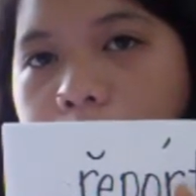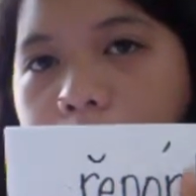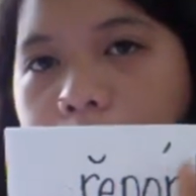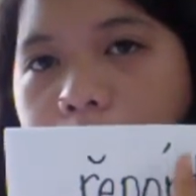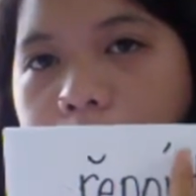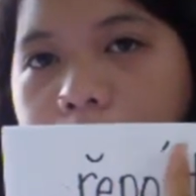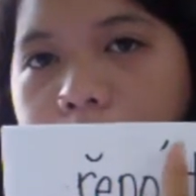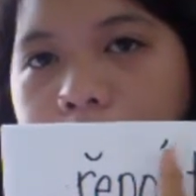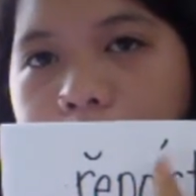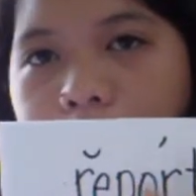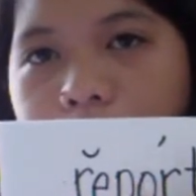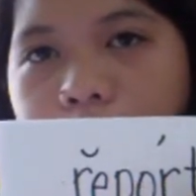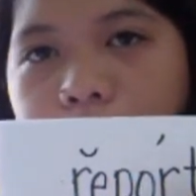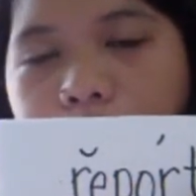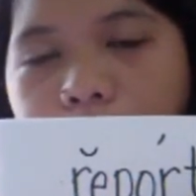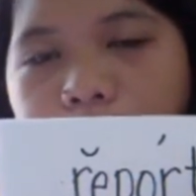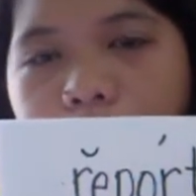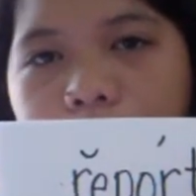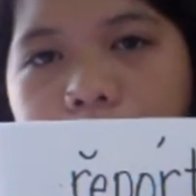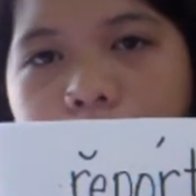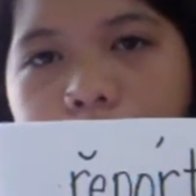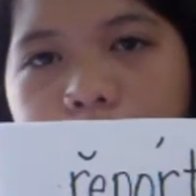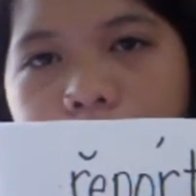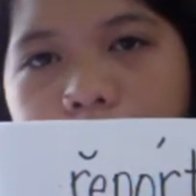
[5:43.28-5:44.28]
is the
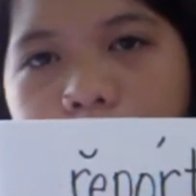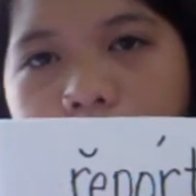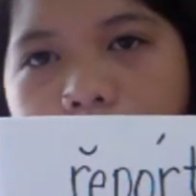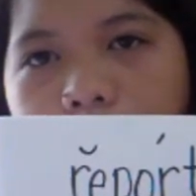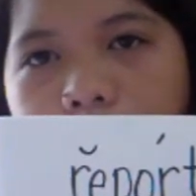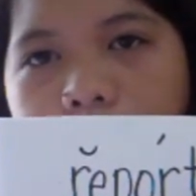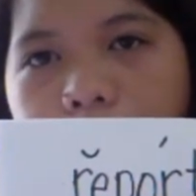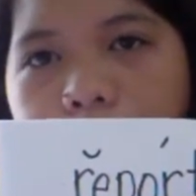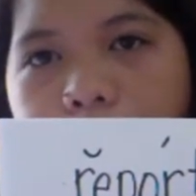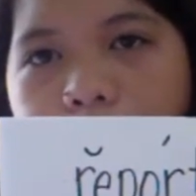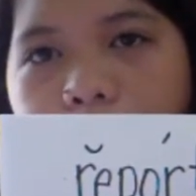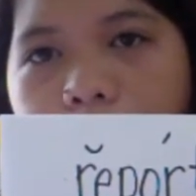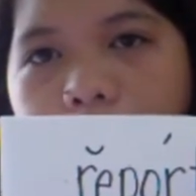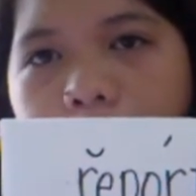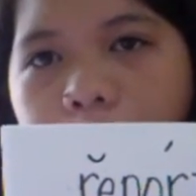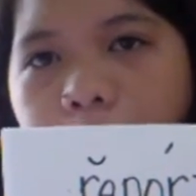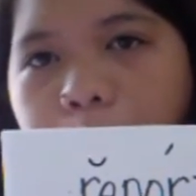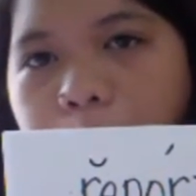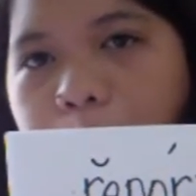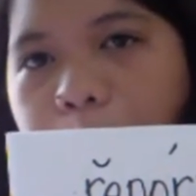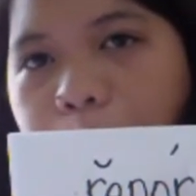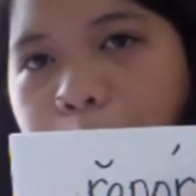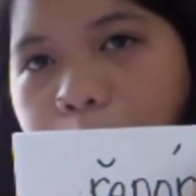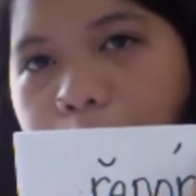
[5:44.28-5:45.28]
stressed one. That's why
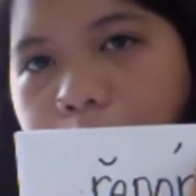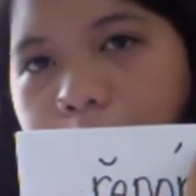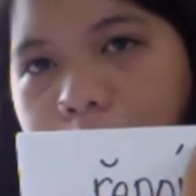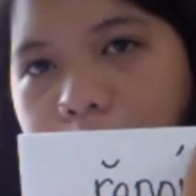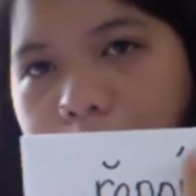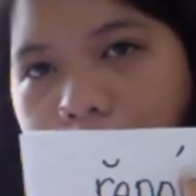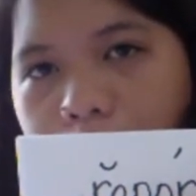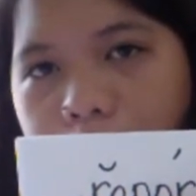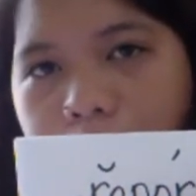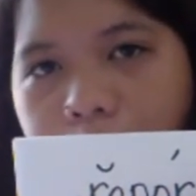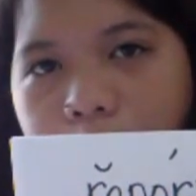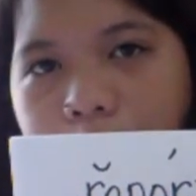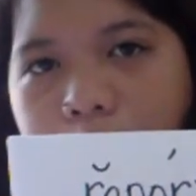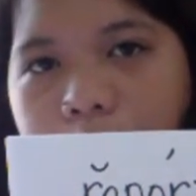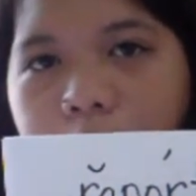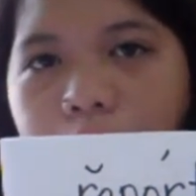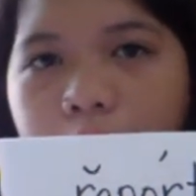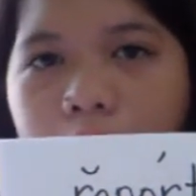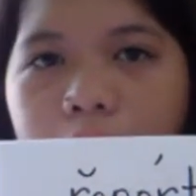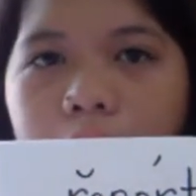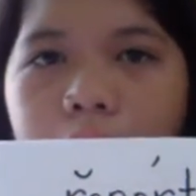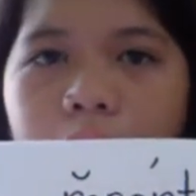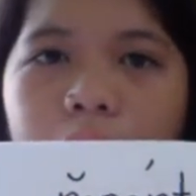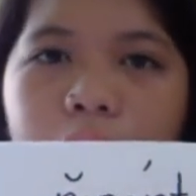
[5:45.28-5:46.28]
we put the itis
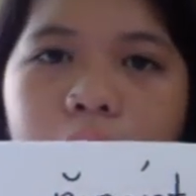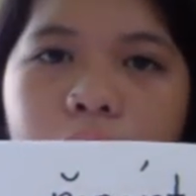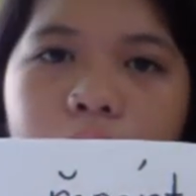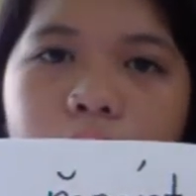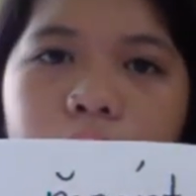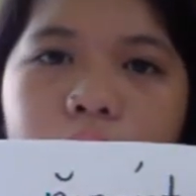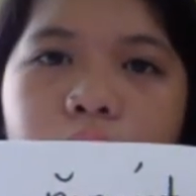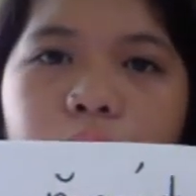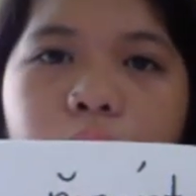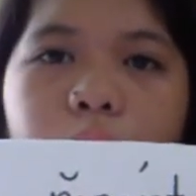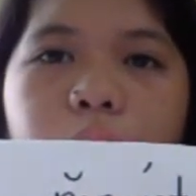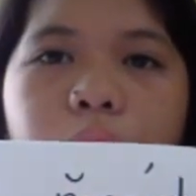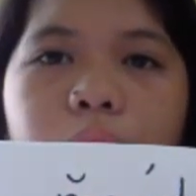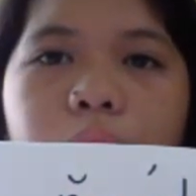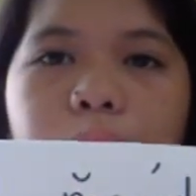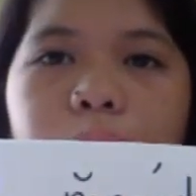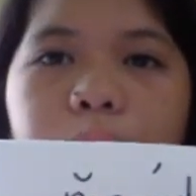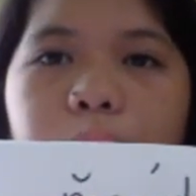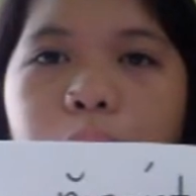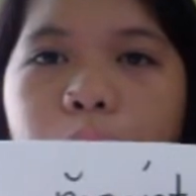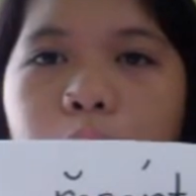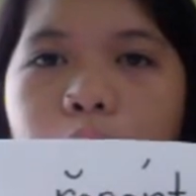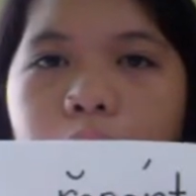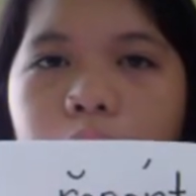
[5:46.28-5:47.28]
there. So
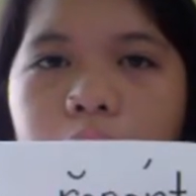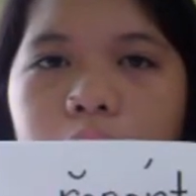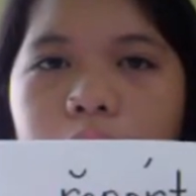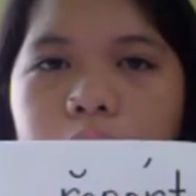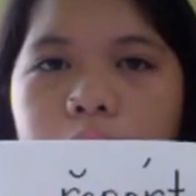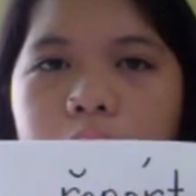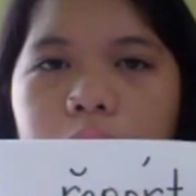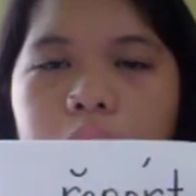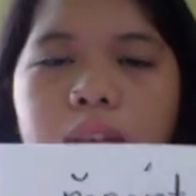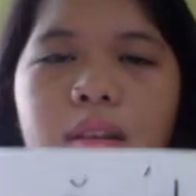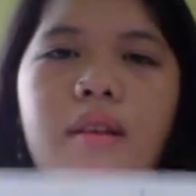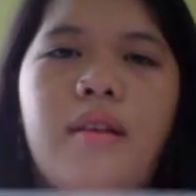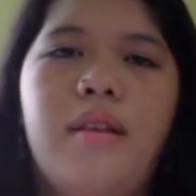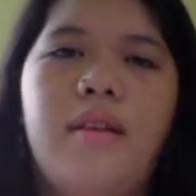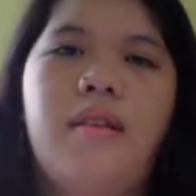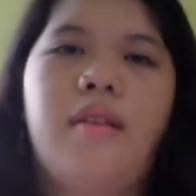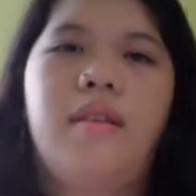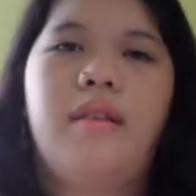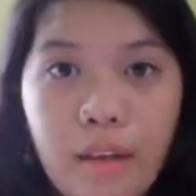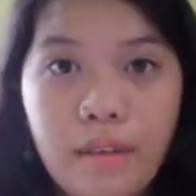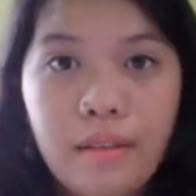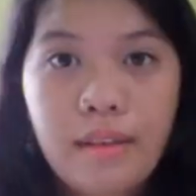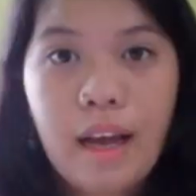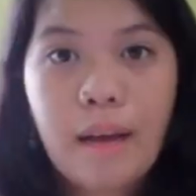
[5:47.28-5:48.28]
report.
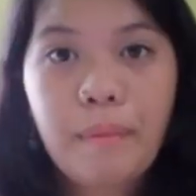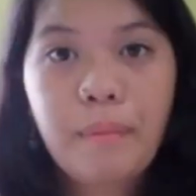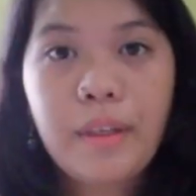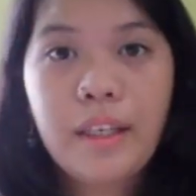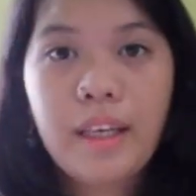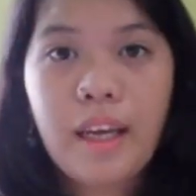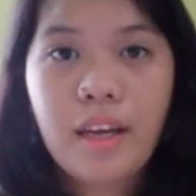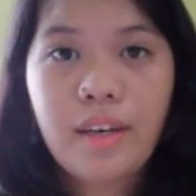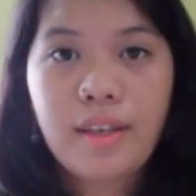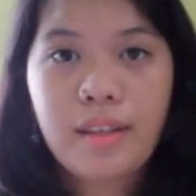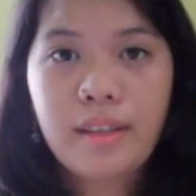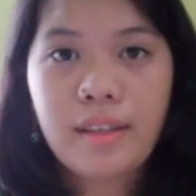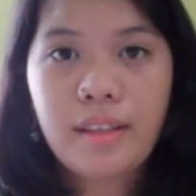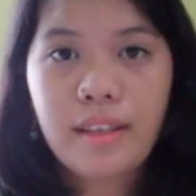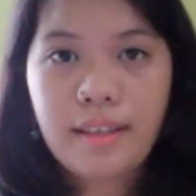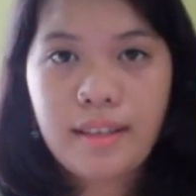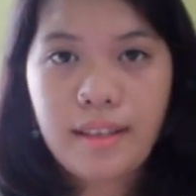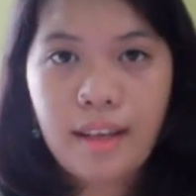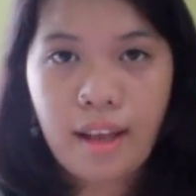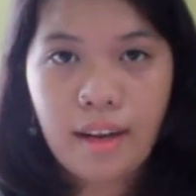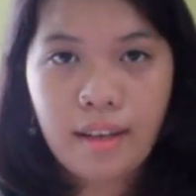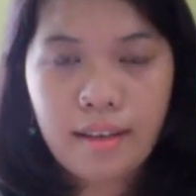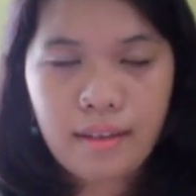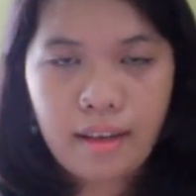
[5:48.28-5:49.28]
The application in the
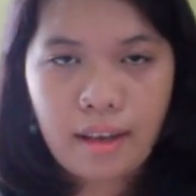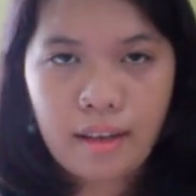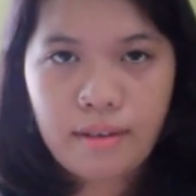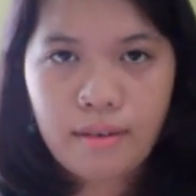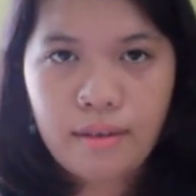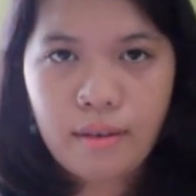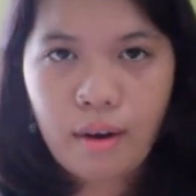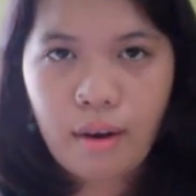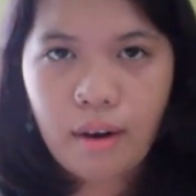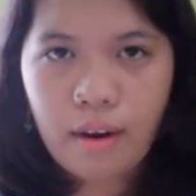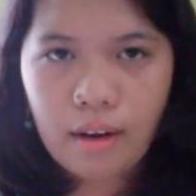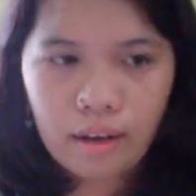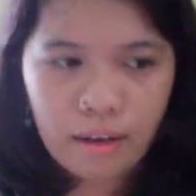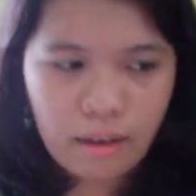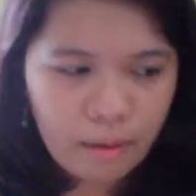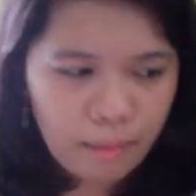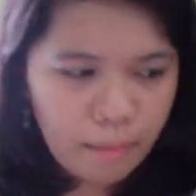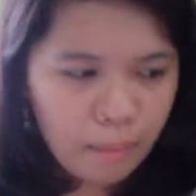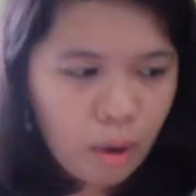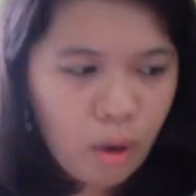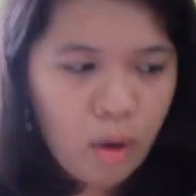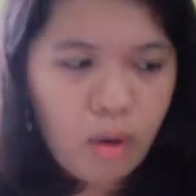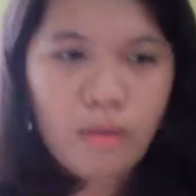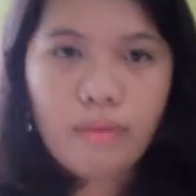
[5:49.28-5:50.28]
sentences are in
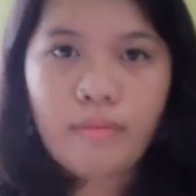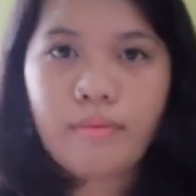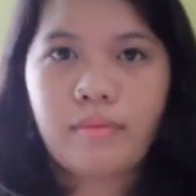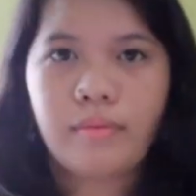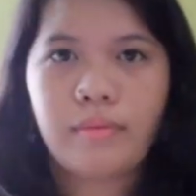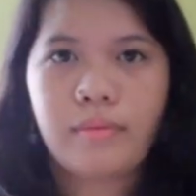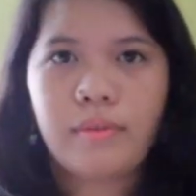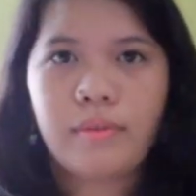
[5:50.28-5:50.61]
a poem.